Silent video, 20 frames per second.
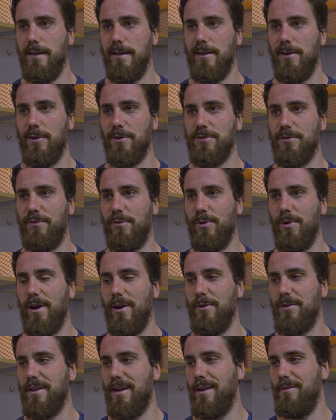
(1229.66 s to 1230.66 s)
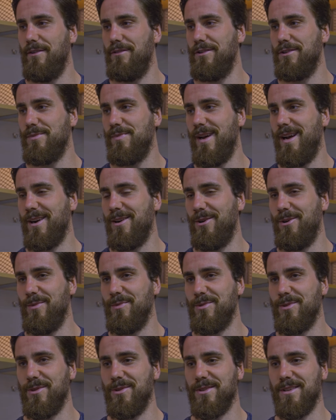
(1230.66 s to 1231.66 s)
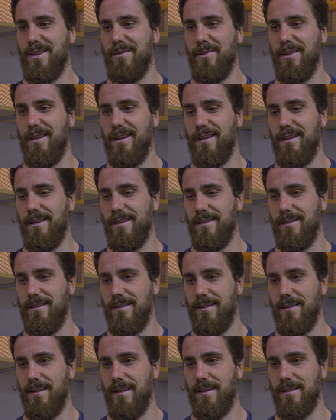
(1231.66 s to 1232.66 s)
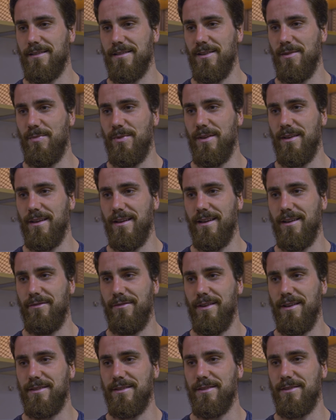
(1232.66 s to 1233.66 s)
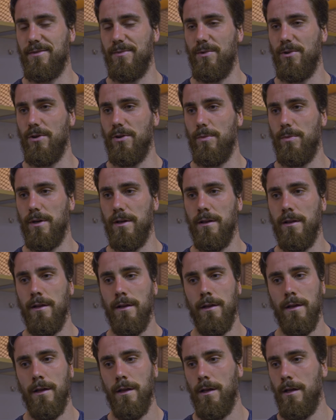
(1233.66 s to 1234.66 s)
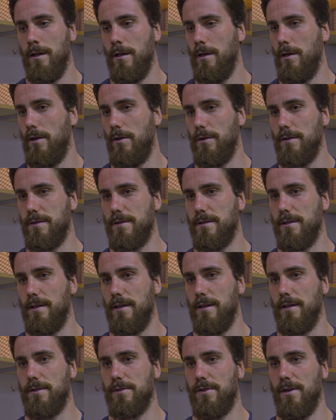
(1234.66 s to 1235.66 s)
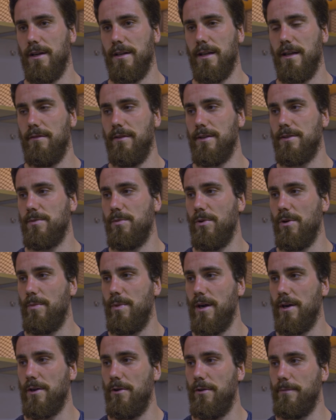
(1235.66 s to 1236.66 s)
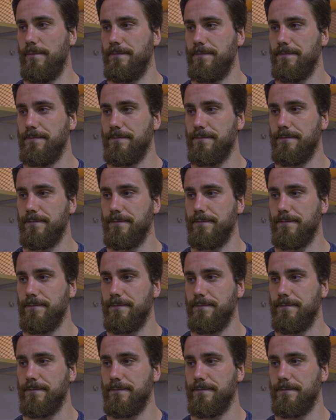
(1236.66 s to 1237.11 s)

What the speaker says: you know, it's a four-hour time difference back home, so there's going to be a lot of sleepy faces tomorrow. But, you know, it's great to have that support back home.